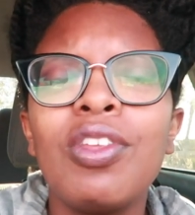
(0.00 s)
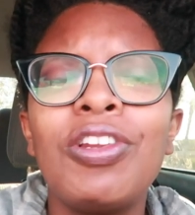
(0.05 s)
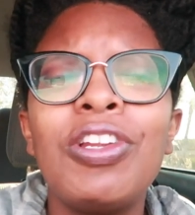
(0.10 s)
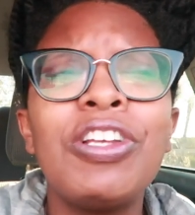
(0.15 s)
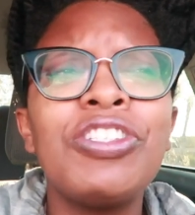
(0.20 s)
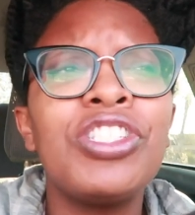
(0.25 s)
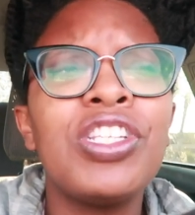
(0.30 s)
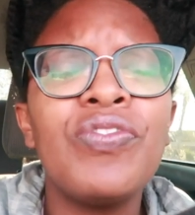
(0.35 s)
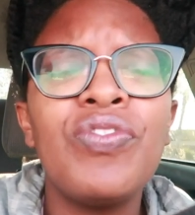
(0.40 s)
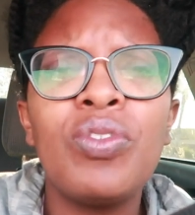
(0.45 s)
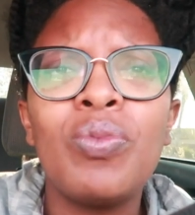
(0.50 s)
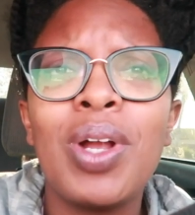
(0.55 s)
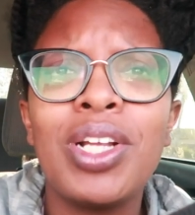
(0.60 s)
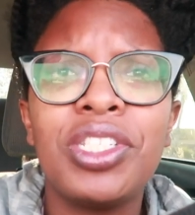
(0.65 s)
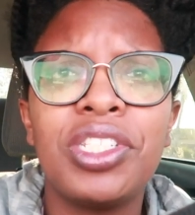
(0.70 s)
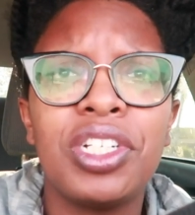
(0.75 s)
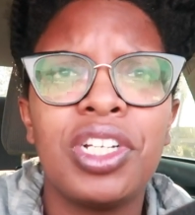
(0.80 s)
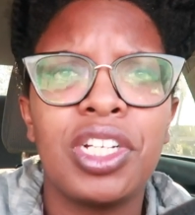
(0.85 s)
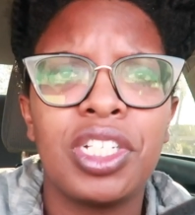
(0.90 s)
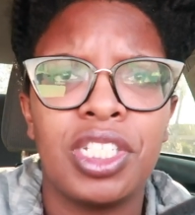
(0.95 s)
There's different
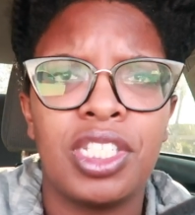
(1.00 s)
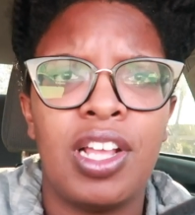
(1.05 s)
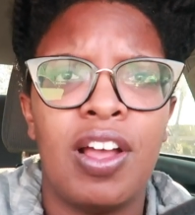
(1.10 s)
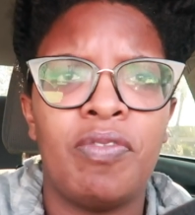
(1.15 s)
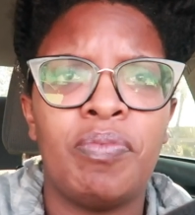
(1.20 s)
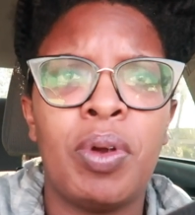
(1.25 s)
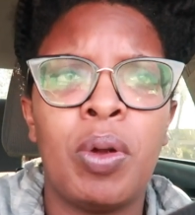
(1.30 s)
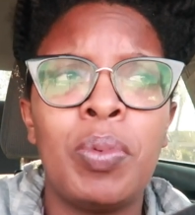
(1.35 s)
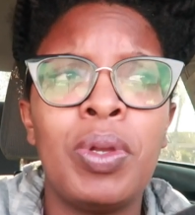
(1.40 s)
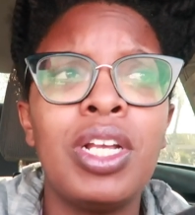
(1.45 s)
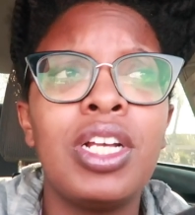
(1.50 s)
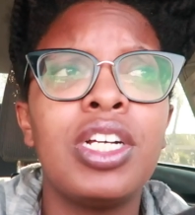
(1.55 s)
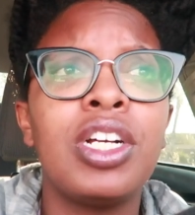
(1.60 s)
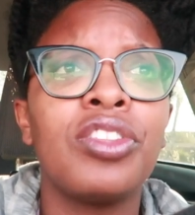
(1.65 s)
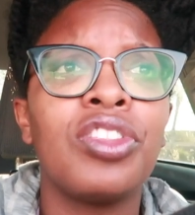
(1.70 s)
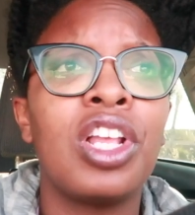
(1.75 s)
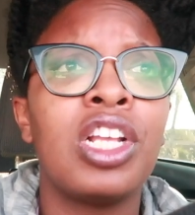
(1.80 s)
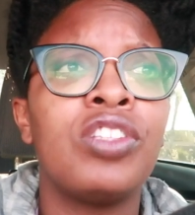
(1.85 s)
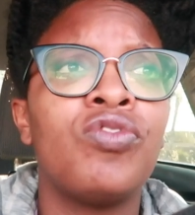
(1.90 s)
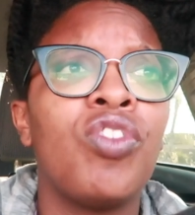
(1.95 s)
ways to cook stuff, but we
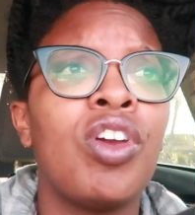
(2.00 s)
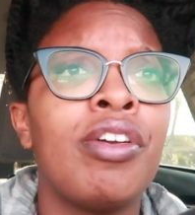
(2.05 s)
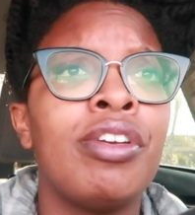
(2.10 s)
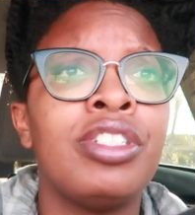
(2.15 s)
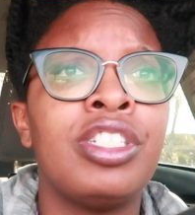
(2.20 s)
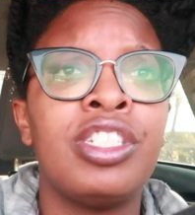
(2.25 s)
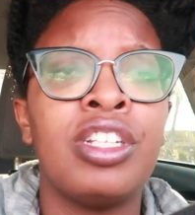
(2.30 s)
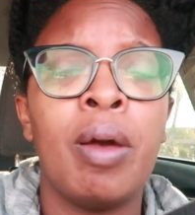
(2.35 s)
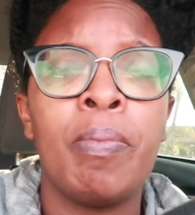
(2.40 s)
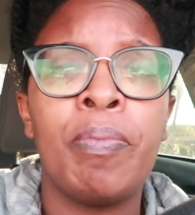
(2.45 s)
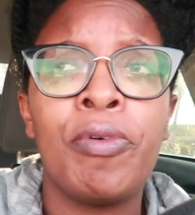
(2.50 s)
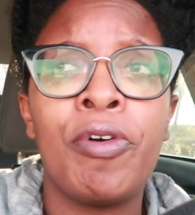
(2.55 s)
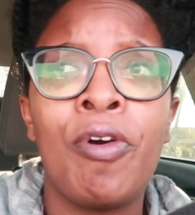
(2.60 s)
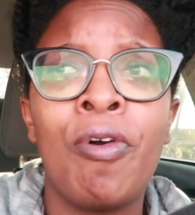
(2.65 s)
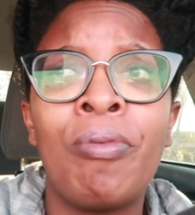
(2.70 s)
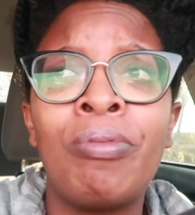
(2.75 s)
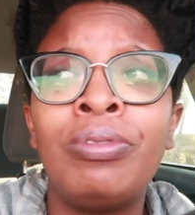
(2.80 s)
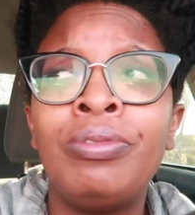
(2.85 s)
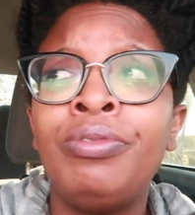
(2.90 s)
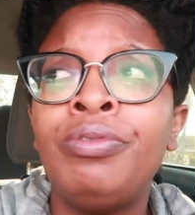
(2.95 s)
cook things very
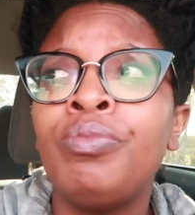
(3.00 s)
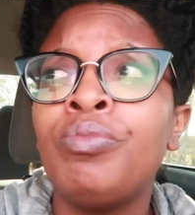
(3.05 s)
simple.